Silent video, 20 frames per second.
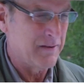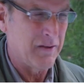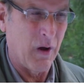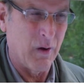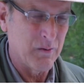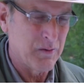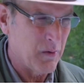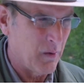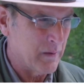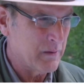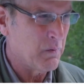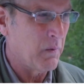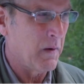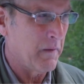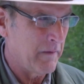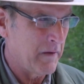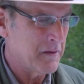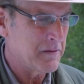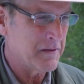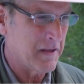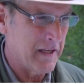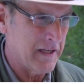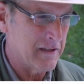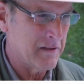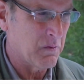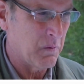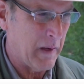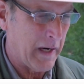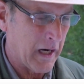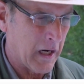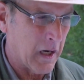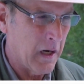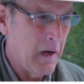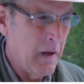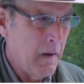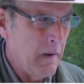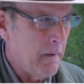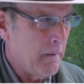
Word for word: So, so it's one of those things where,